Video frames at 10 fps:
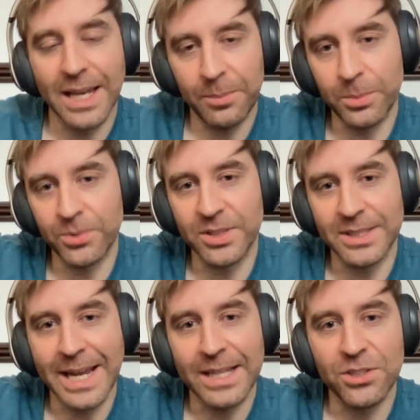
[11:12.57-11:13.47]
to get
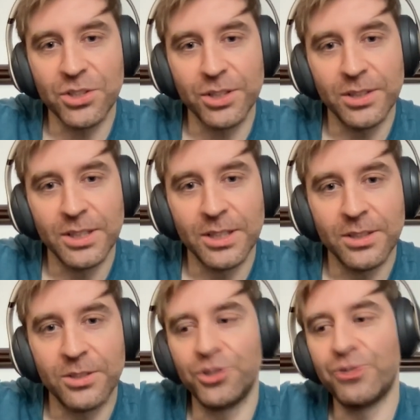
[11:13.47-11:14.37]
people's attention,
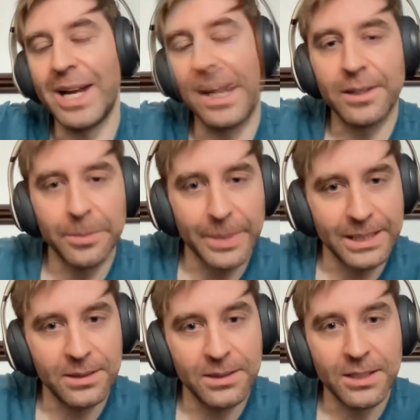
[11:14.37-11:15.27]
to drag them
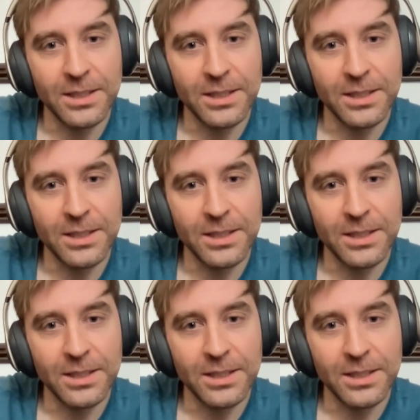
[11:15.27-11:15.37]
in,